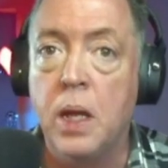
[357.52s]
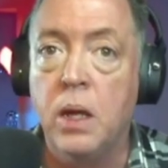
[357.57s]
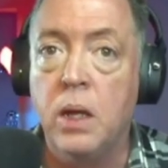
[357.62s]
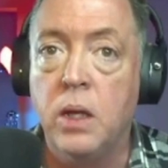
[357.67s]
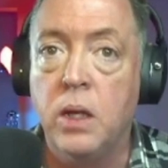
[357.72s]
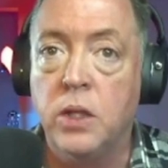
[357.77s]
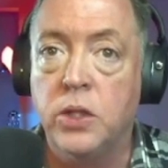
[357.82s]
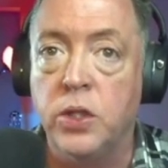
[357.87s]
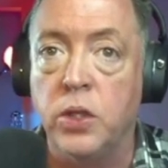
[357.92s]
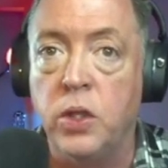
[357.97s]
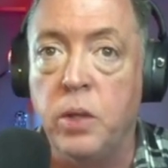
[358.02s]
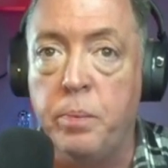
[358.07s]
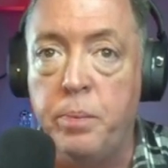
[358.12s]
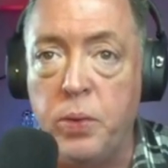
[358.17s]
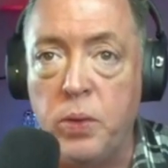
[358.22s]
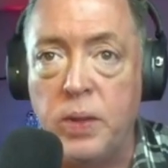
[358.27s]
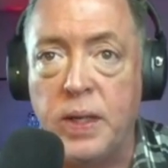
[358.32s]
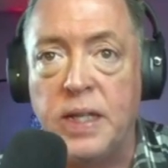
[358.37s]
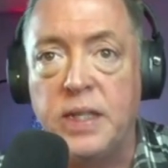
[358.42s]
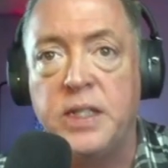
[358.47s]
So the
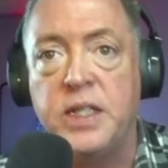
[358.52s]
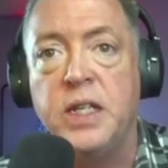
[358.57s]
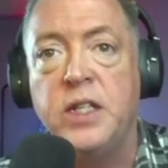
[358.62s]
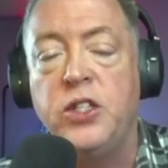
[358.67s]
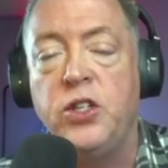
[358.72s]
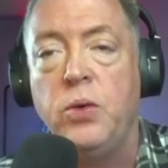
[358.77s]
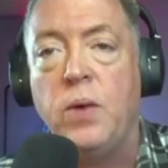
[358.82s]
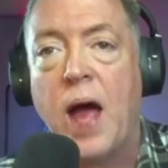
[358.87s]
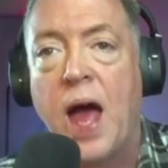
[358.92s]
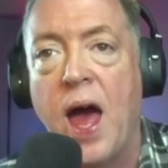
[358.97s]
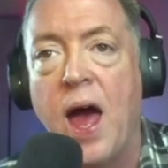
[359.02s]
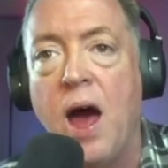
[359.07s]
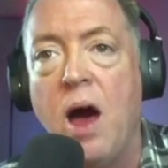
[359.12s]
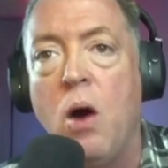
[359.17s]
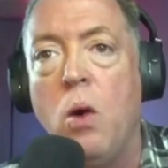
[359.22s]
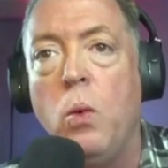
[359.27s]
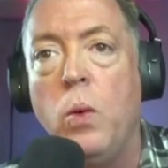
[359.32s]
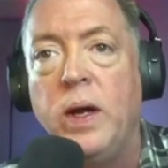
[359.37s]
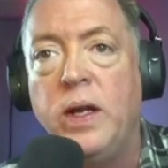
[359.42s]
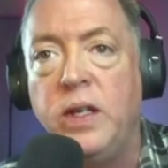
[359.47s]
book gets into
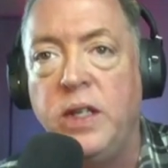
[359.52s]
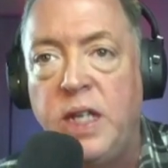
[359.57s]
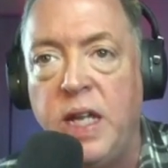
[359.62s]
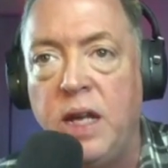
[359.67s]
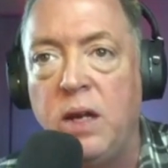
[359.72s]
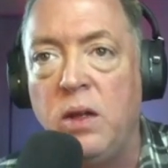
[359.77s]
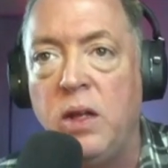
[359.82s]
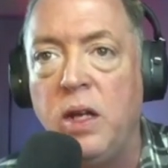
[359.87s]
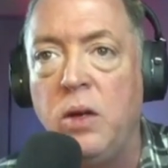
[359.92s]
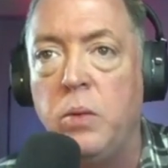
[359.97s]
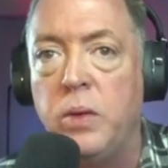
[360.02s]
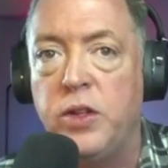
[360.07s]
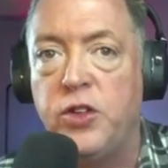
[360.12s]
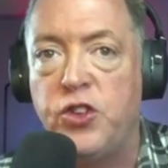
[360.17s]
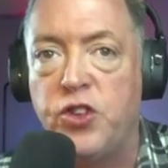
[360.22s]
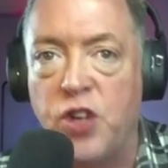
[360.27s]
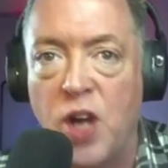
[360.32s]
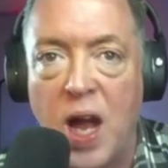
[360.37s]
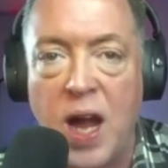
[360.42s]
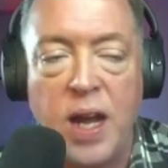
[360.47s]
how, when dealing with
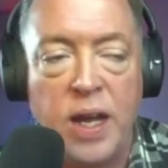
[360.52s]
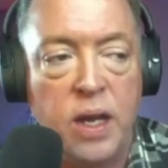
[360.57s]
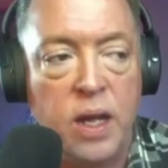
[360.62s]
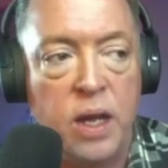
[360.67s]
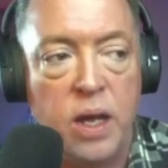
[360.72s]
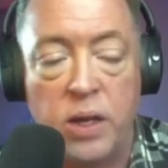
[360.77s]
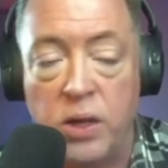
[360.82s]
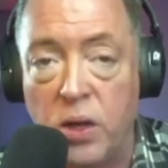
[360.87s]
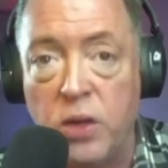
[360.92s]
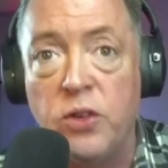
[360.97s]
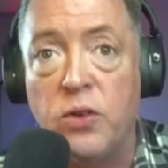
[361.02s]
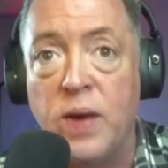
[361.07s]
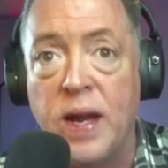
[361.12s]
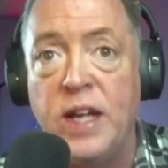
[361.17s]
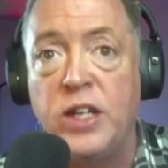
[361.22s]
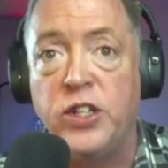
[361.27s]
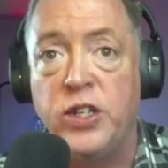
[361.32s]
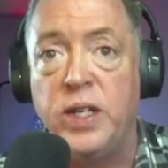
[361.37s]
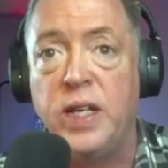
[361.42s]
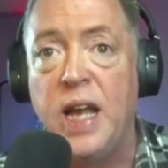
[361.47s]
China and other
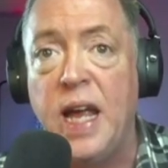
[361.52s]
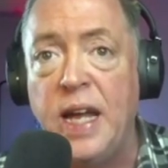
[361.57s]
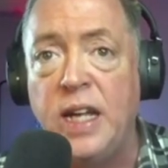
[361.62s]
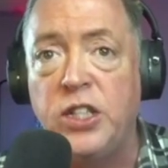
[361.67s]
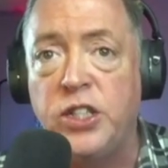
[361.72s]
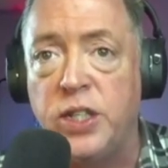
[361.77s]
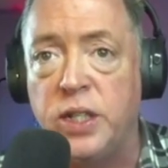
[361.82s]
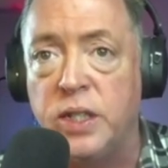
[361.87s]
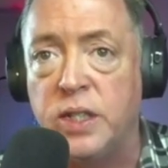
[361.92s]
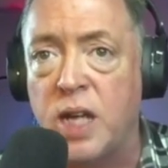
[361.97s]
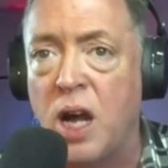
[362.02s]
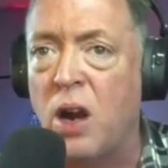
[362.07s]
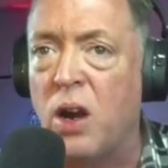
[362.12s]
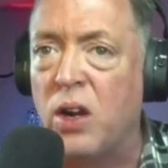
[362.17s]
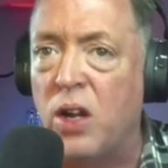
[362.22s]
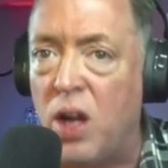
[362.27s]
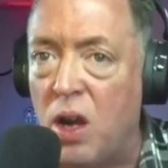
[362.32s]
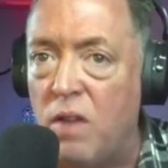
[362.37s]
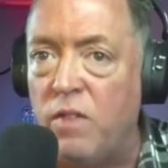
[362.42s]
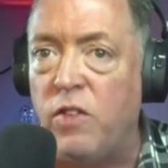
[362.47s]
Asian nations, our
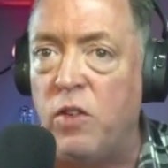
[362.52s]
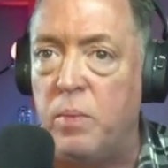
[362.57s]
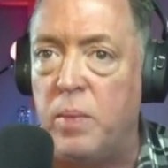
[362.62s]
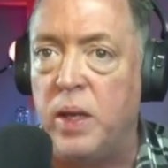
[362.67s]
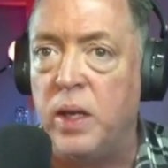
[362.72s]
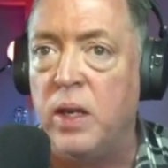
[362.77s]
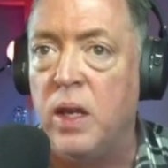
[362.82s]
government